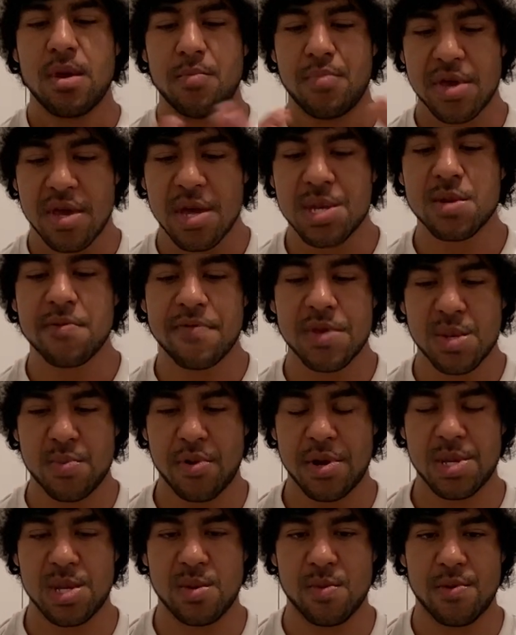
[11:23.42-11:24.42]
Because of this
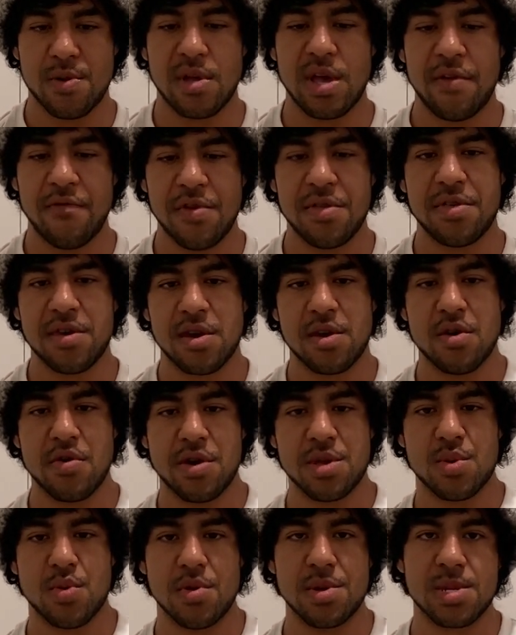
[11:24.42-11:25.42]
principle, everything
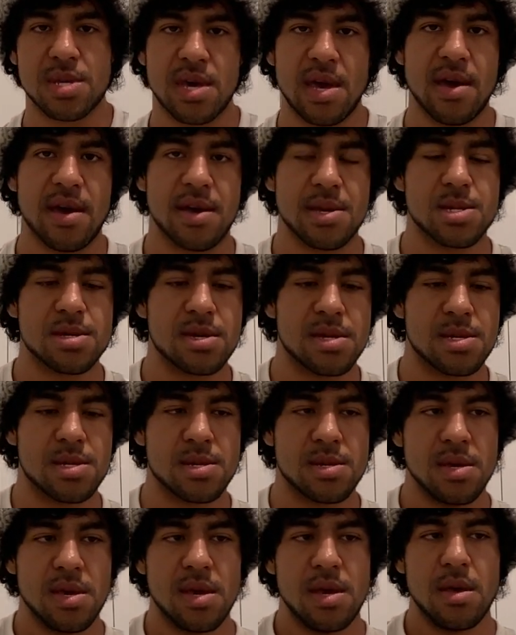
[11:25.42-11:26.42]
going towards chaos
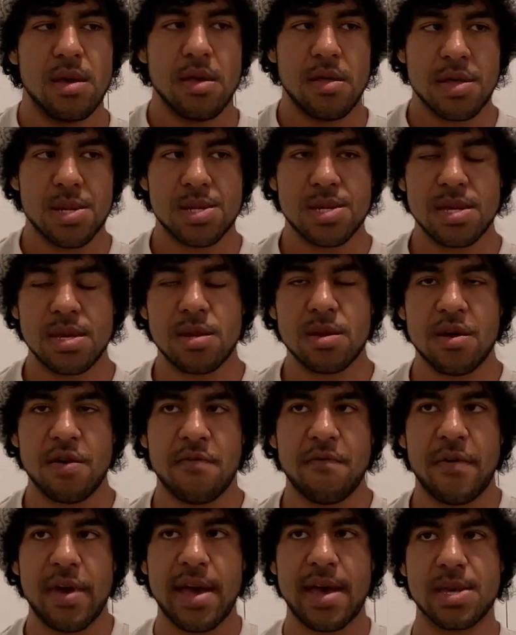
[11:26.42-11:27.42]
is seen
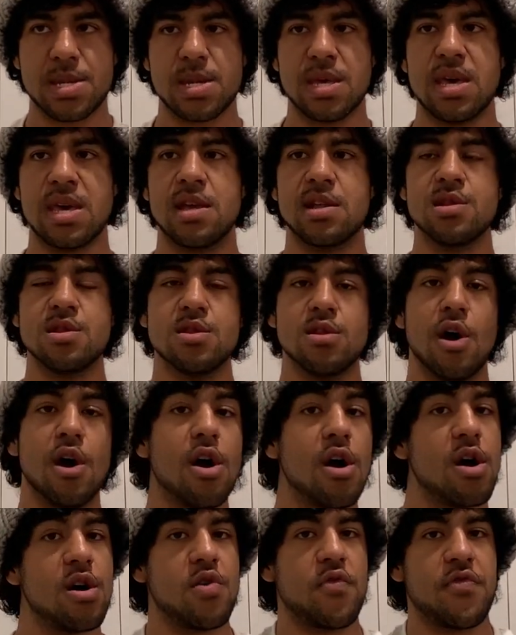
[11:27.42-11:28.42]
of as a
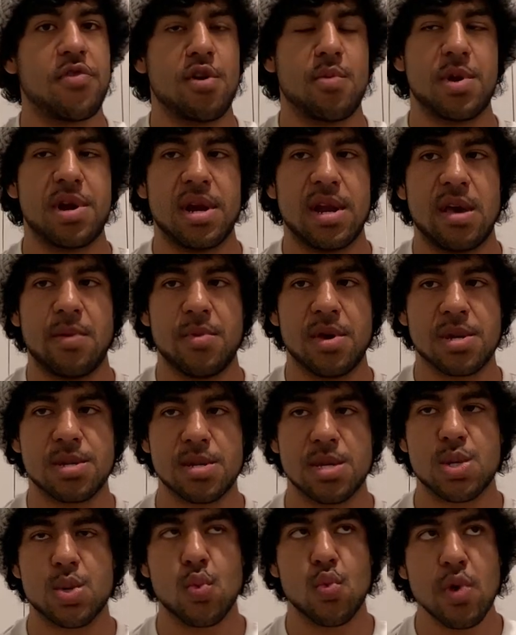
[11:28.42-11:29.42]
law of thermodynamics.
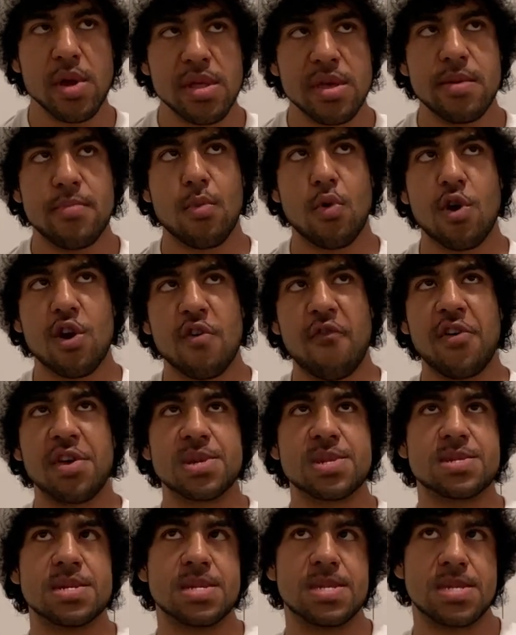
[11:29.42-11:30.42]
It's really more of a
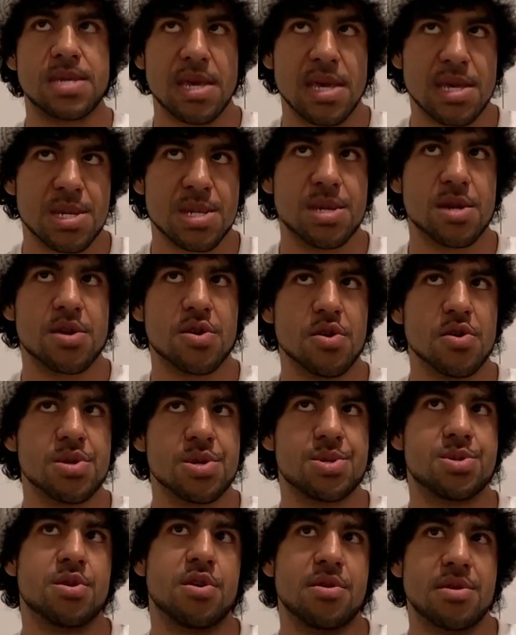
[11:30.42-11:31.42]
statistical
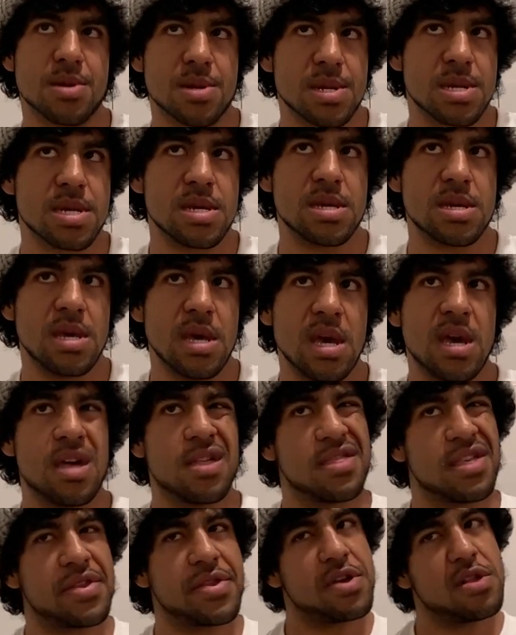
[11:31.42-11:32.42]
certainty
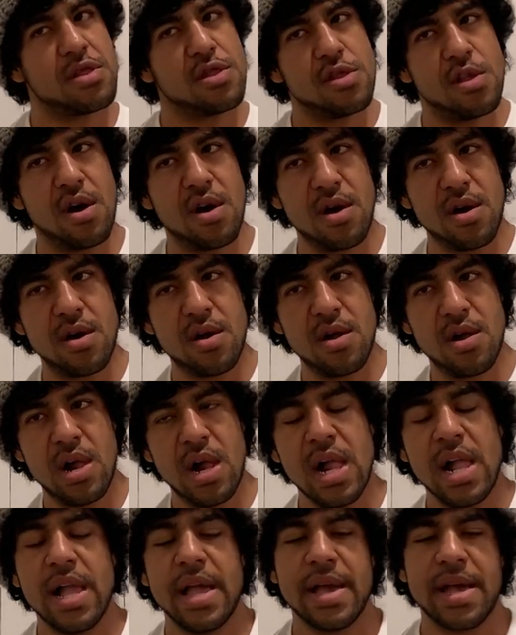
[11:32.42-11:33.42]
than a law.
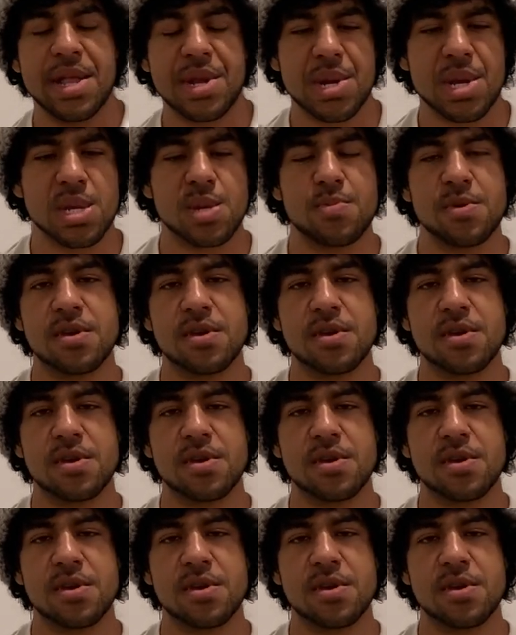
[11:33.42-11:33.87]
It's just